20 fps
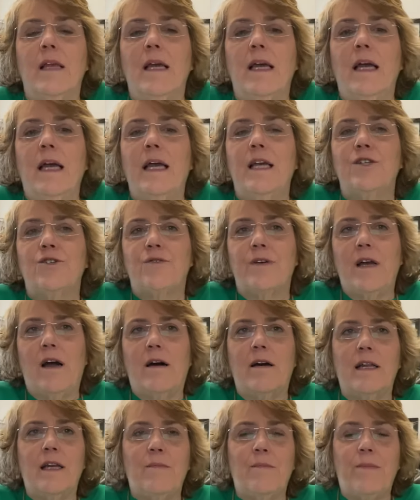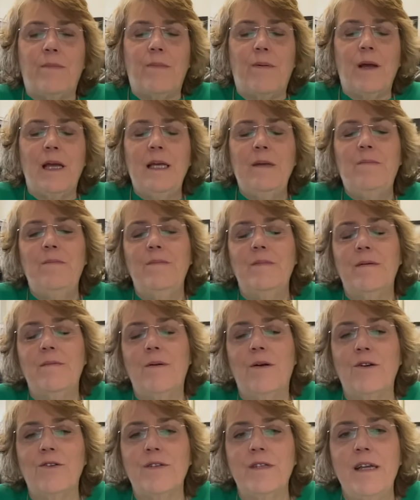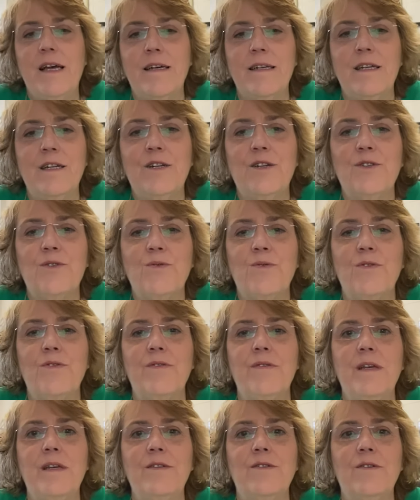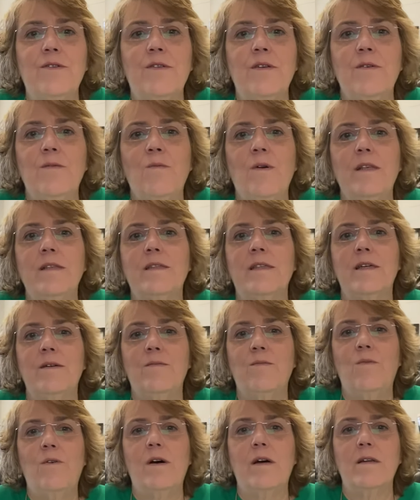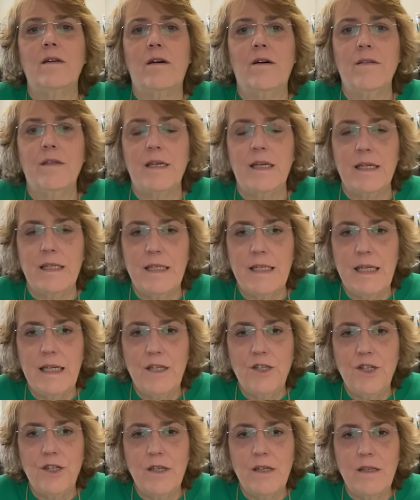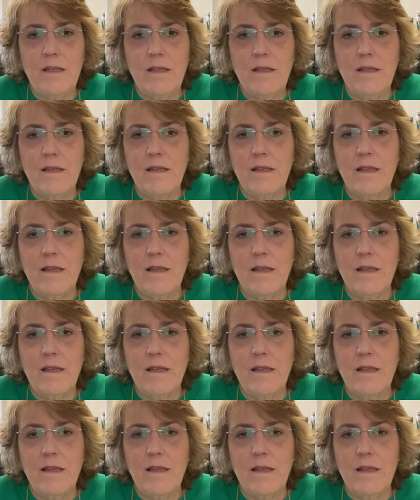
Histrionic personality disorder, these are the ones that want all the attention.